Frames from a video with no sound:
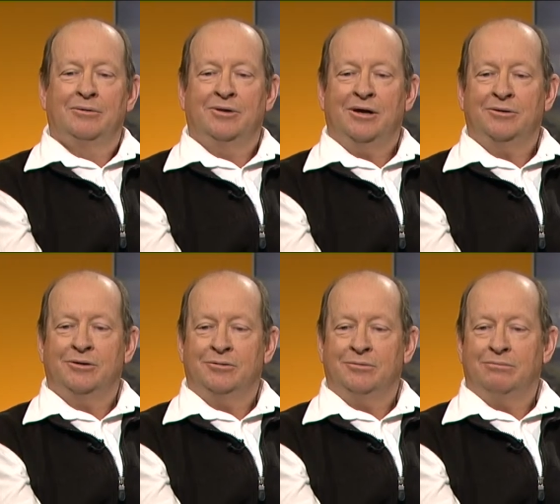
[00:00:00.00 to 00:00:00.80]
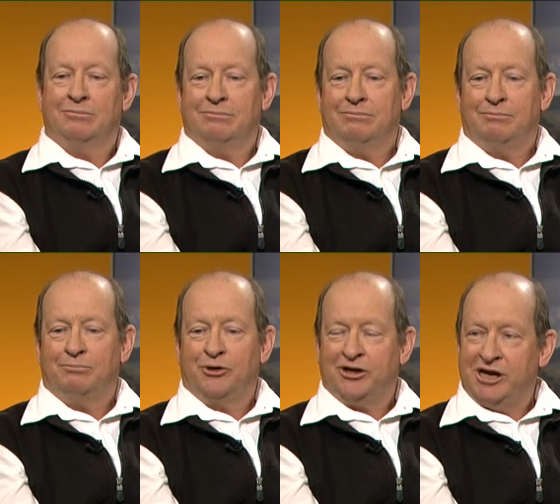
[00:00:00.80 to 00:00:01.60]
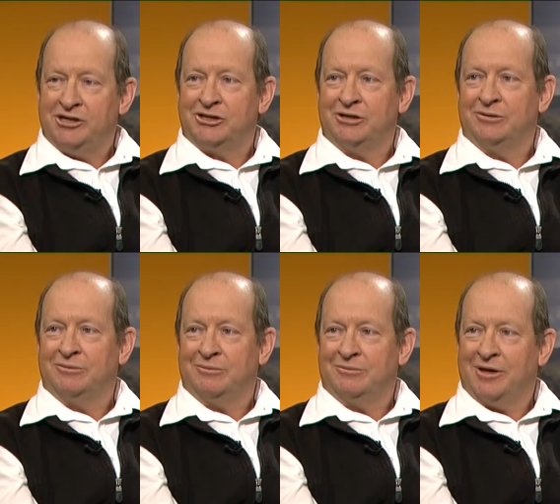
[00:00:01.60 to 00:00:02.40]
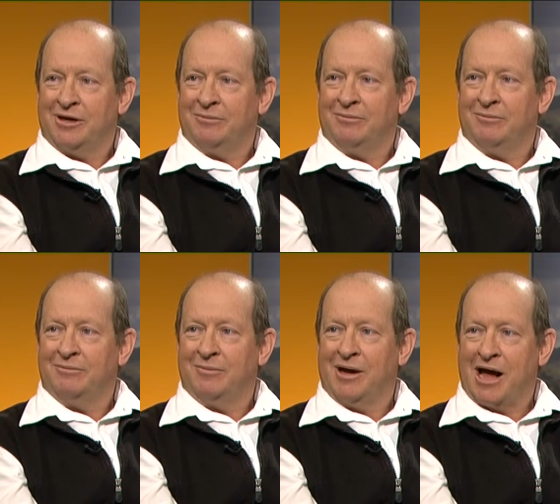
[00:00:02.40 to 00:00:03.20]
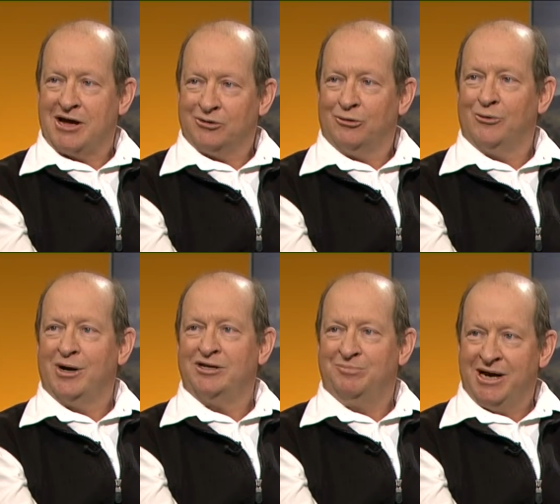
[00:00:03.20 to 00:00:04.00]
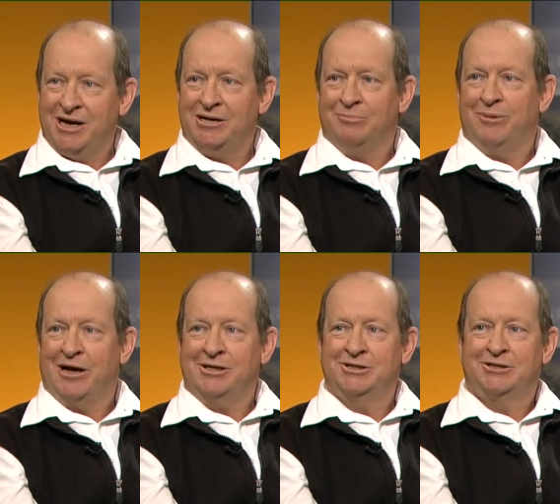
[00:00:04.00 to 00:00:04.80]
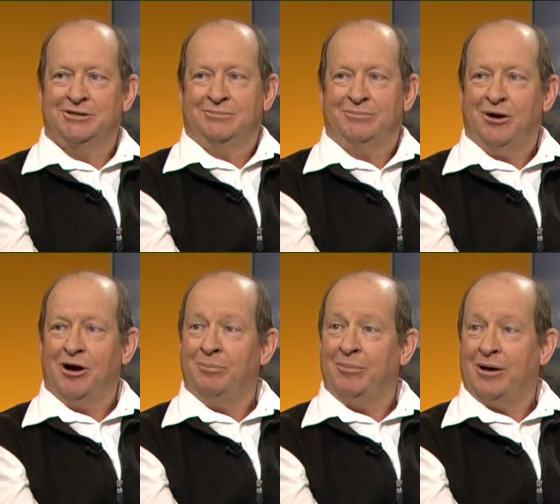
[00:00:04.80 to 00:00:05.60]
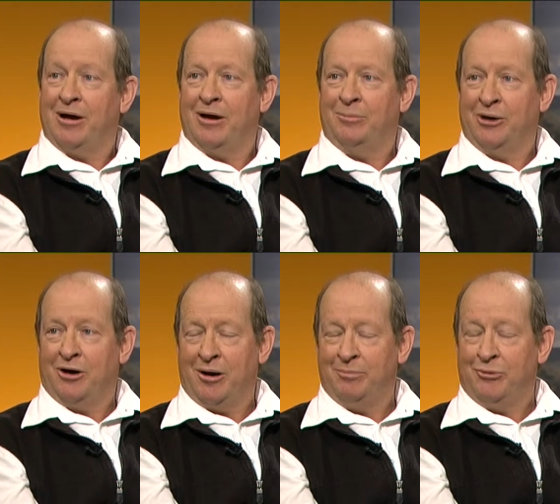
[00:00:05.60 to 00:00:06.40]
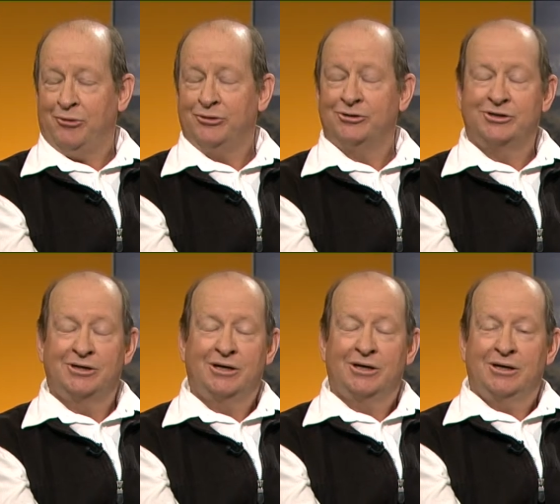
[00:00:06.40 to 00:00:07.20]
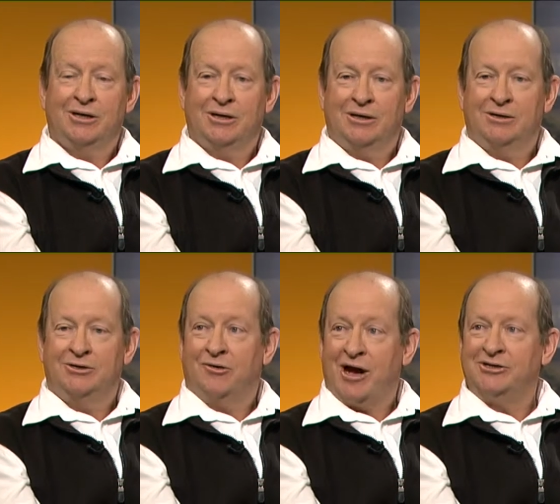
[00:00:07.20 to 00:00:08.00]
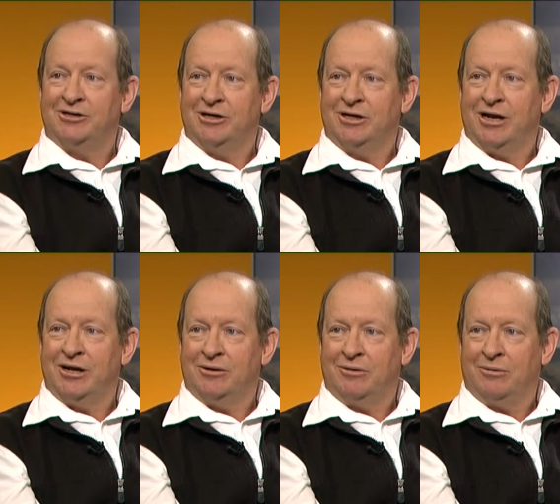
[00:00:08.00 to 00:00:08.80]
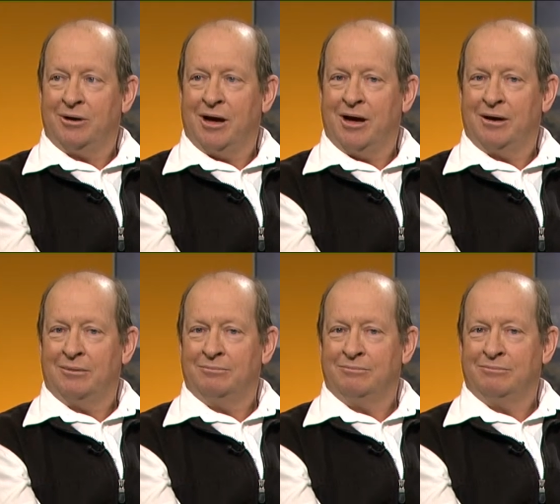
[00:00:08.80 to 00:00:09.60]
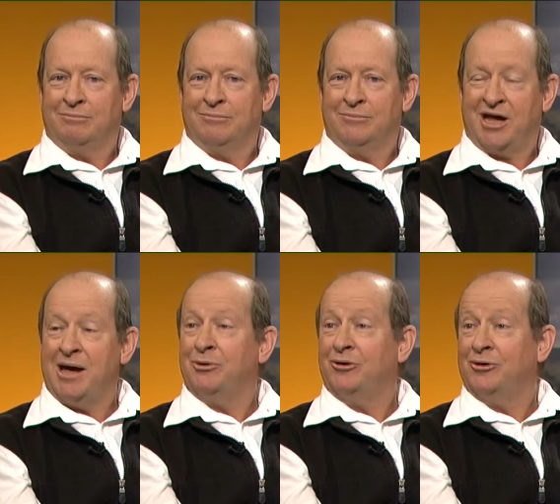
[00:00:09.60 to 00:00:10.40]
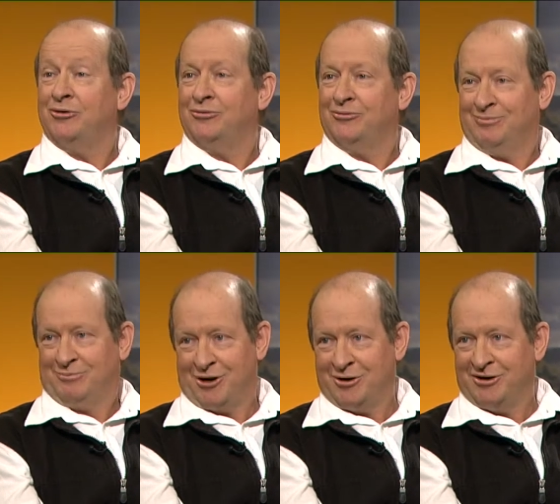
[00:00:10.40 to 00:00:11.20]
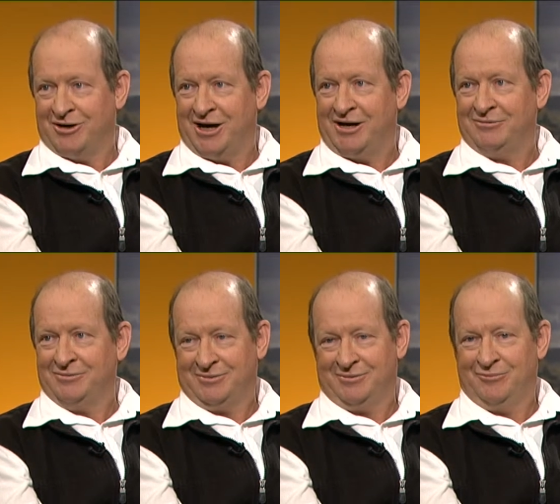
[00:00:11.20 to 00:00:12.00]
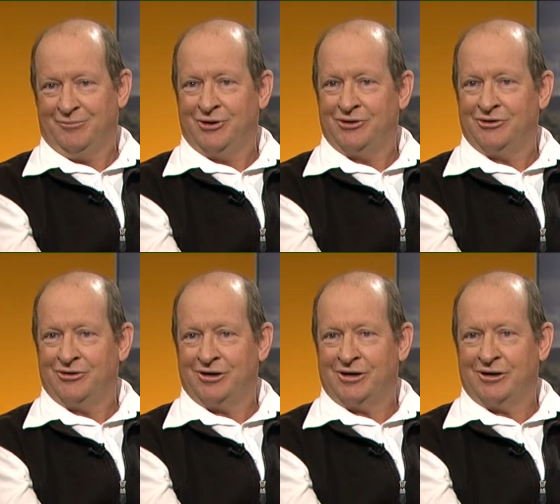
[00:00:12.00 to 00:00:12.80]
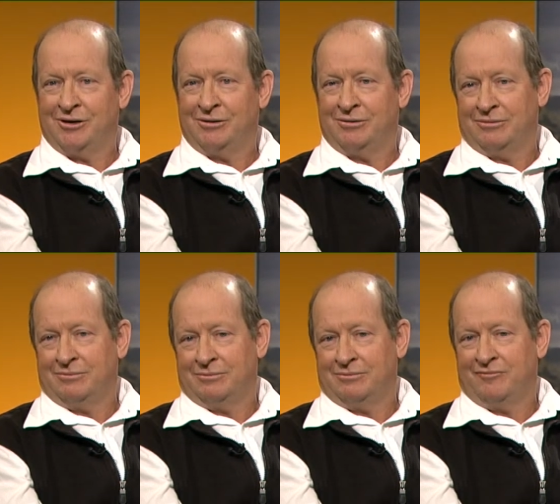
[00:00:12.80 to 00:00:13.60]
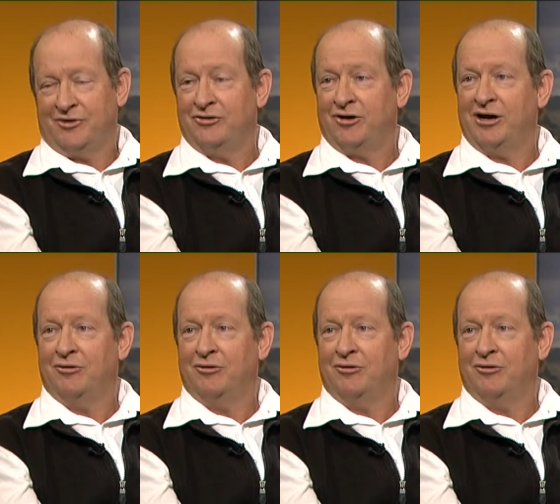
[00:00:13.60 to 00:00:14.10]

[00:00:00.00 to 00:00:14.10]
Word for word: that the protection that has always been in place behind uh, behind borders is gradually getting uh, tampered with, broken down with uh, free trade